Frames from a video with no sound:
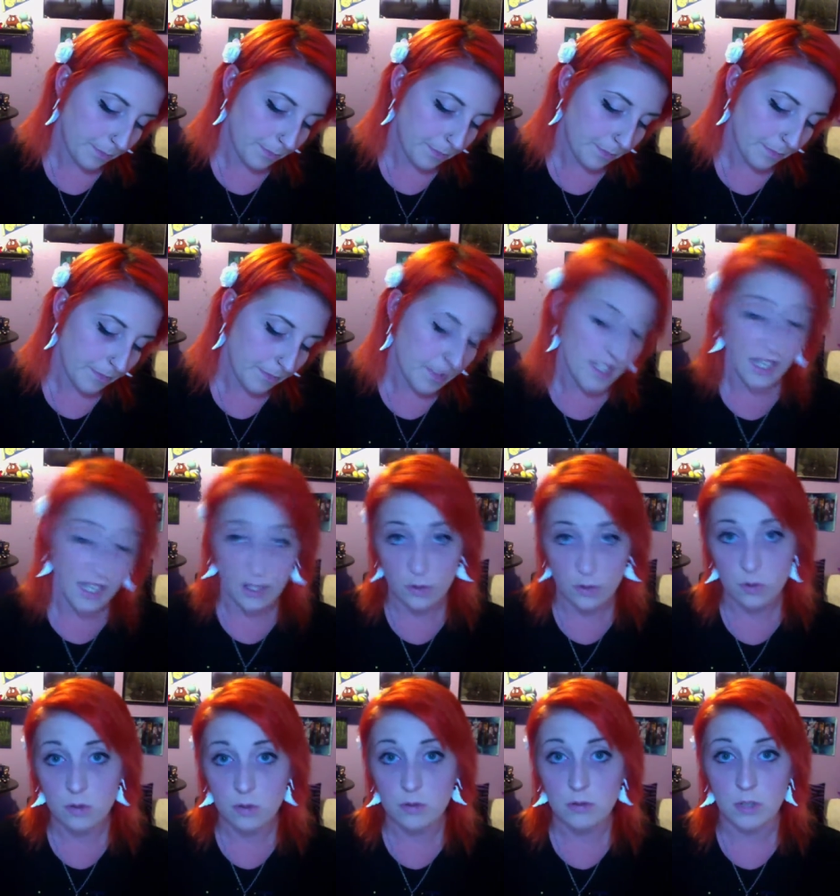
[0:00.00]

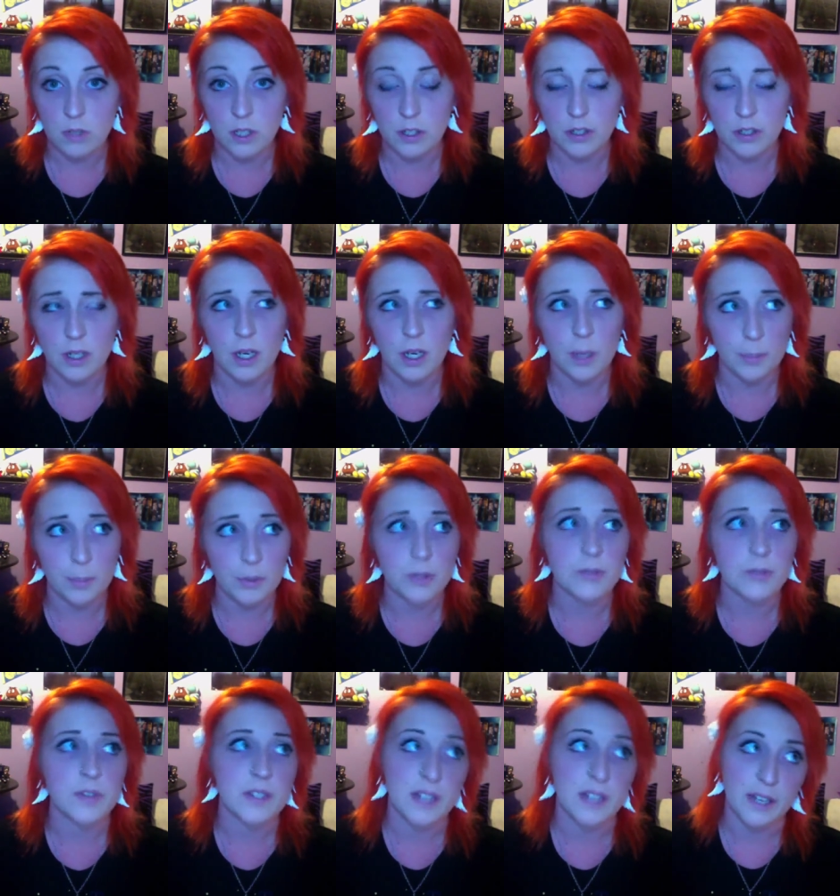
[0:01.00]
schedule, a good upload
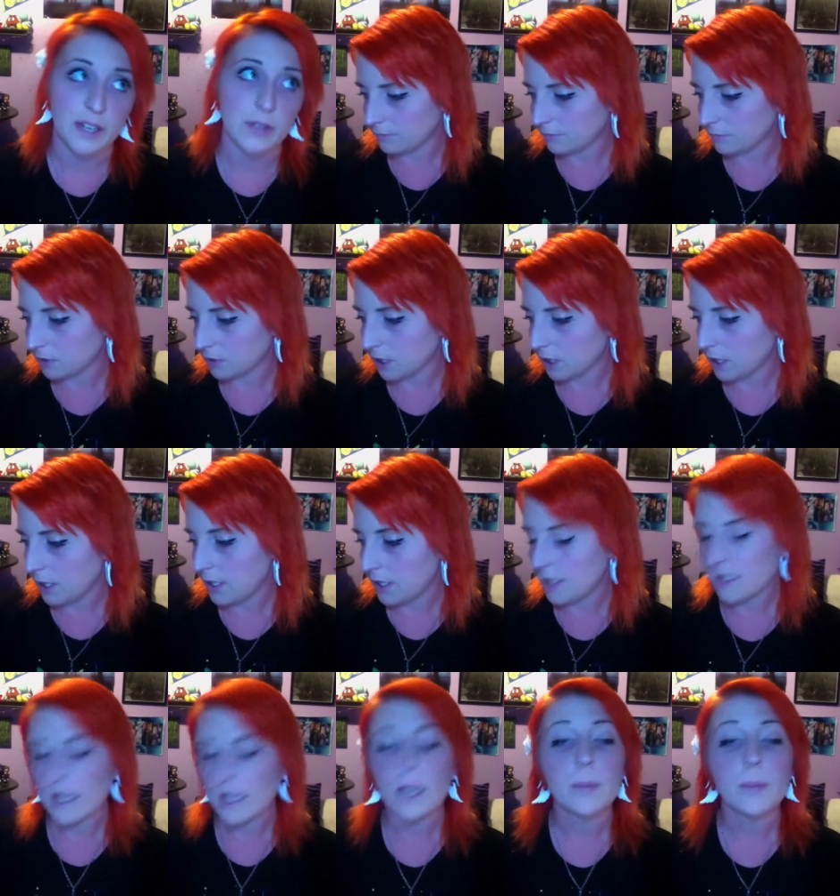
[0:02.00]
schedule. So
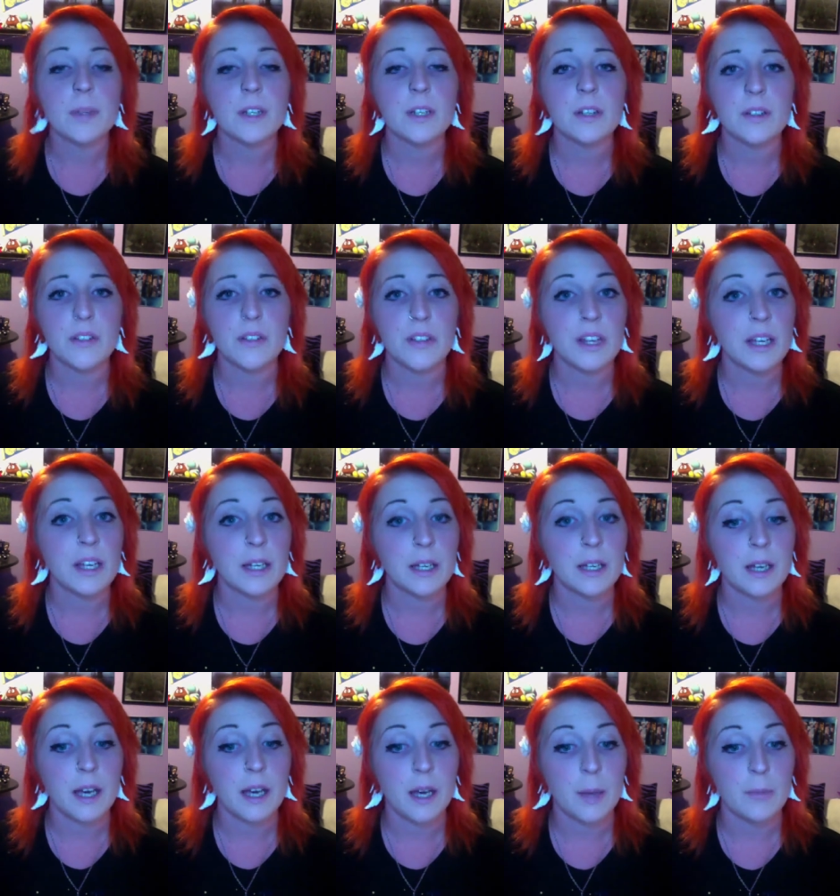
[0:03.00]
that could be a good thing
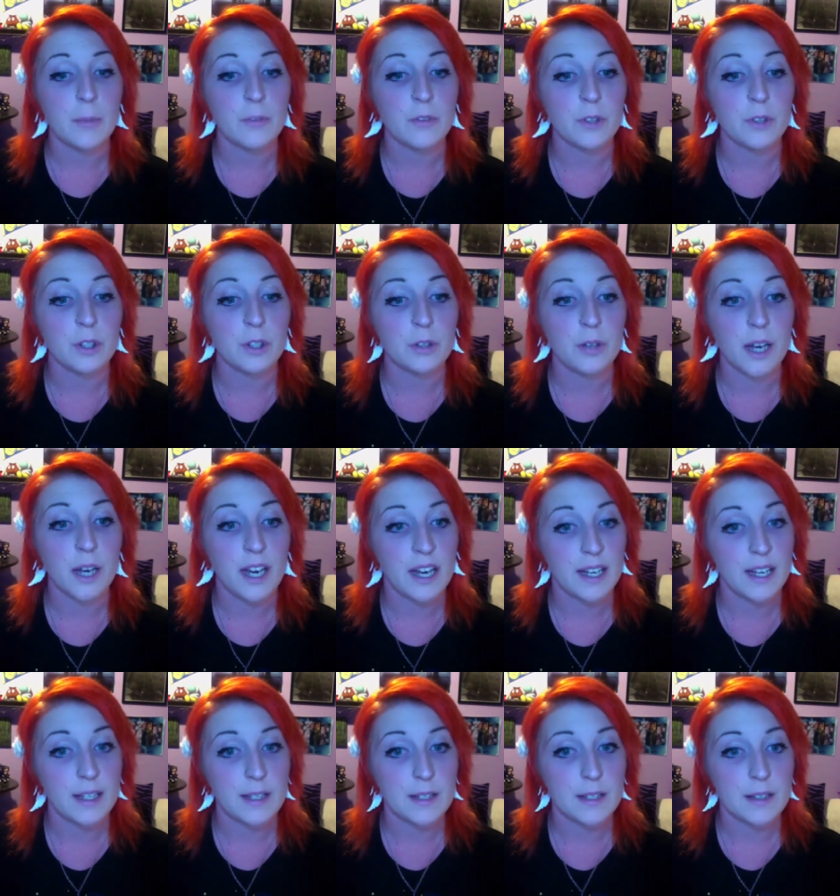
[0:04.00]
um, for you
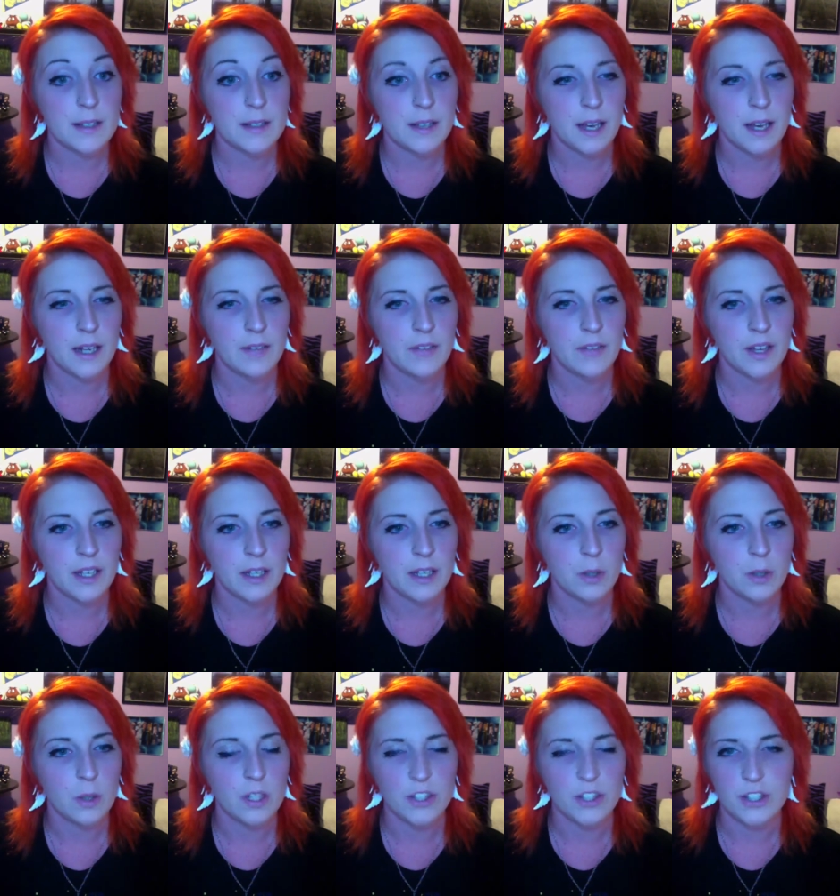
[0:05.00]
guys, kind of like a
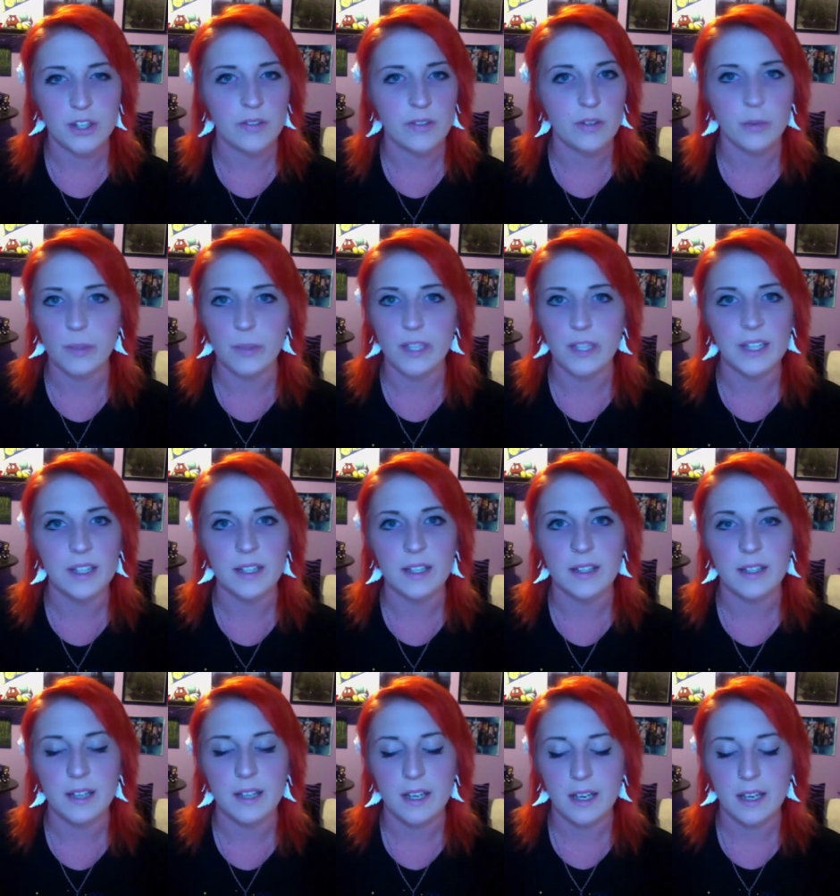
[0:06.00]
question of the week.
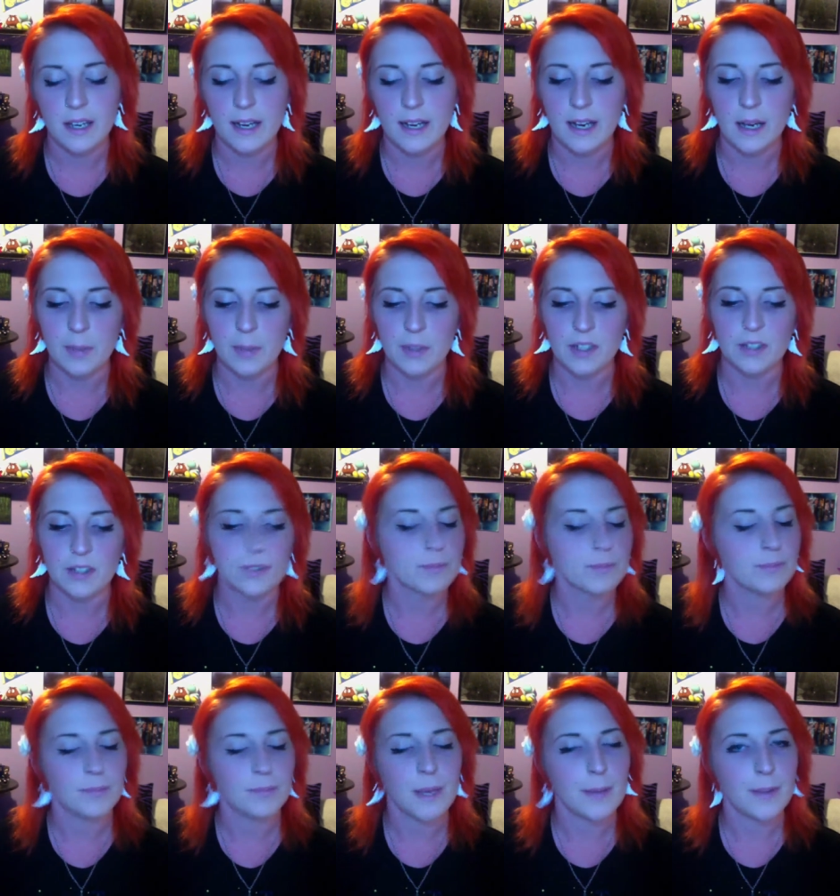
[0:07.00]
I'm gonna
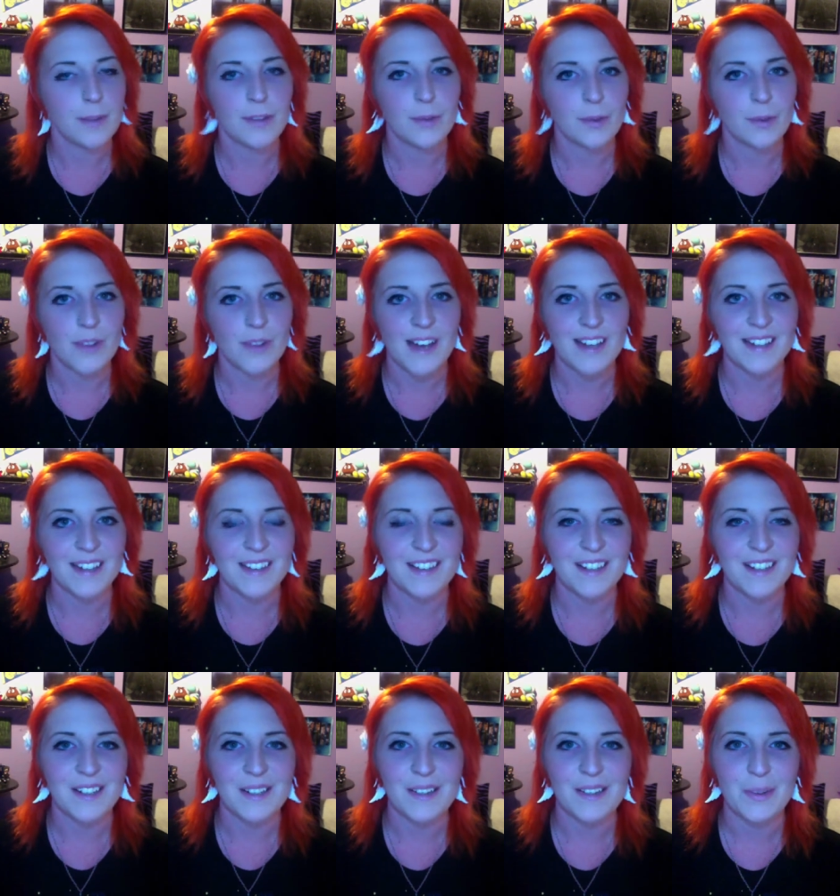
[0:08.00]
maybe throw that in
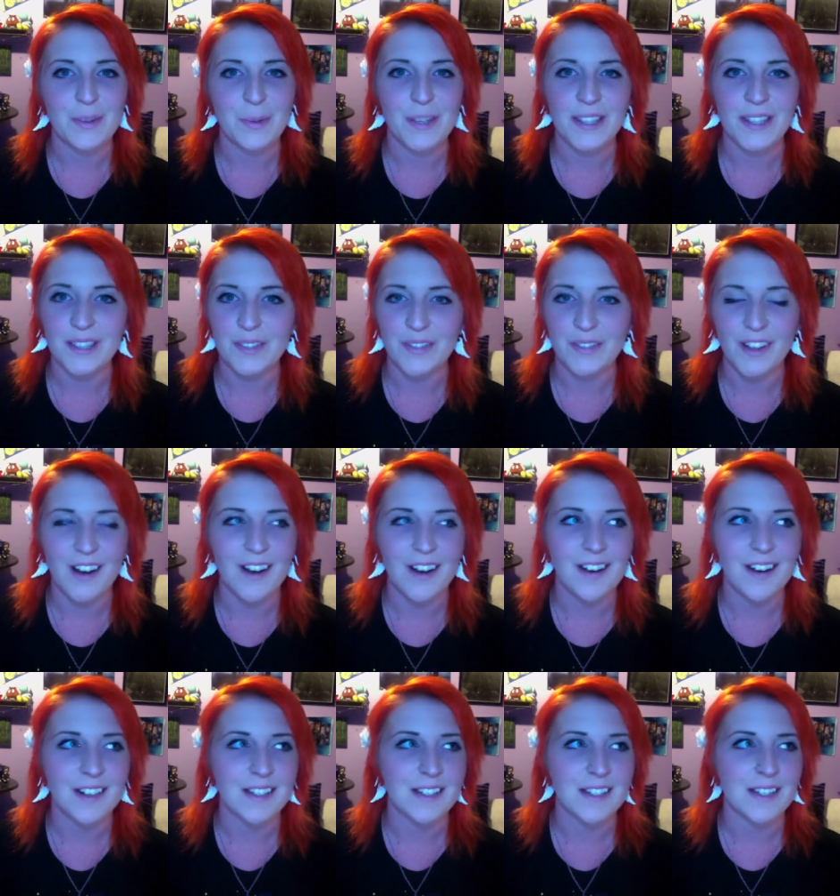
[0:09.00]
there in the weekly
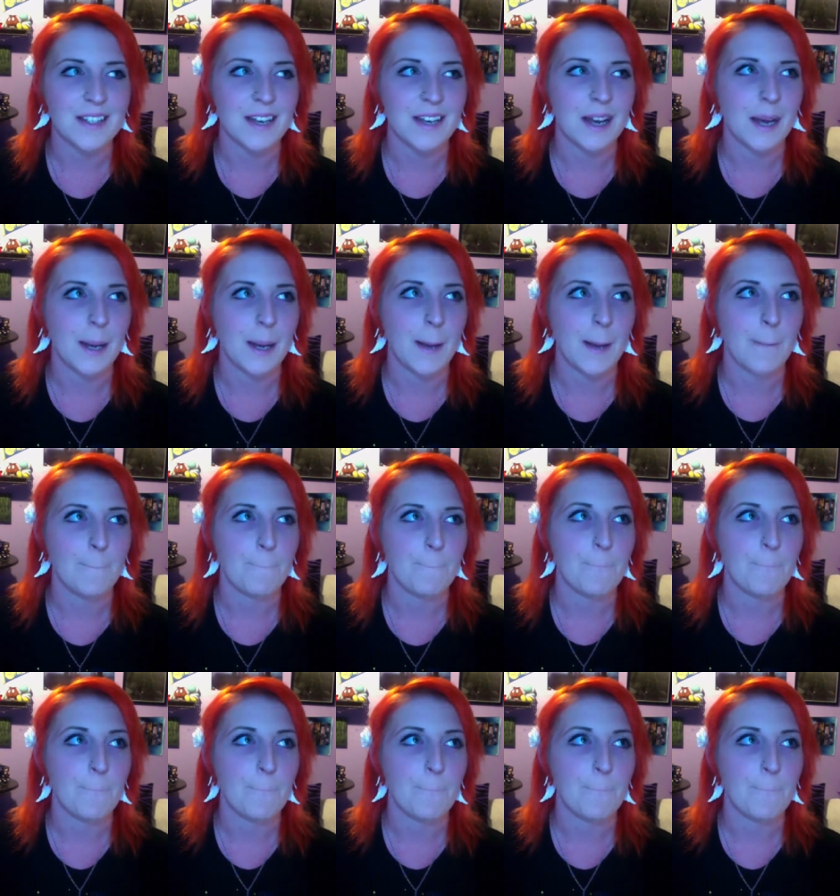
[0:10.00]
vlogs, um,